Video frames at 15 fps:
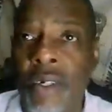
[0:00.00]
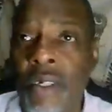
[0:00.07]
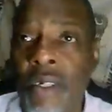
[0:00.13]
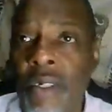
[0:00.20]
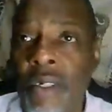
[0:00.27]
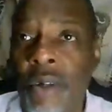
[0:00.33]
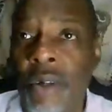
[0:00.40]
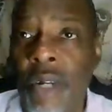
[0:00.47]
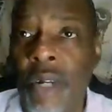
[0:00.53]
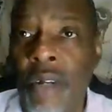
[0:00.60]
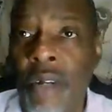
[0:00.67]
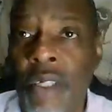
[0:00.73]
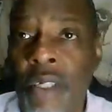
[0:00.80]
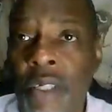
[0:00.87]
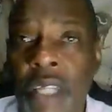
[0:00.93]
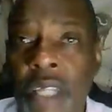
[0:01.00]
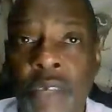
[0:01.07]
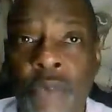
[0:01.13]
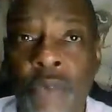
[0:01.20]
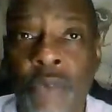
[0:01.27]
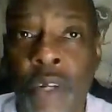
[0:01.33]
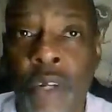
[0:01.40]
or they're going to take you for a
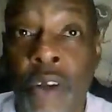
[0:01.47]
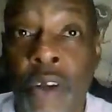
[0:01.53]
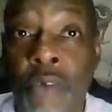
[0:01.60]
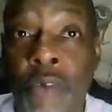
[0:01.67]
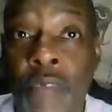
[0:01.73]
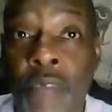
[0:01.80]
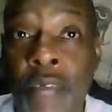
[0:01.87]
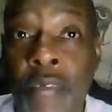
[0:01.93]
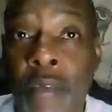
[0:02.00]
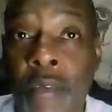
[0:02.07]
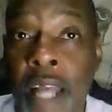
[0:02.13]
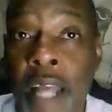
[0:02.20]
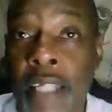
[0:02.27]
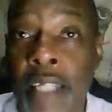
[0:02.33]
long flight ride.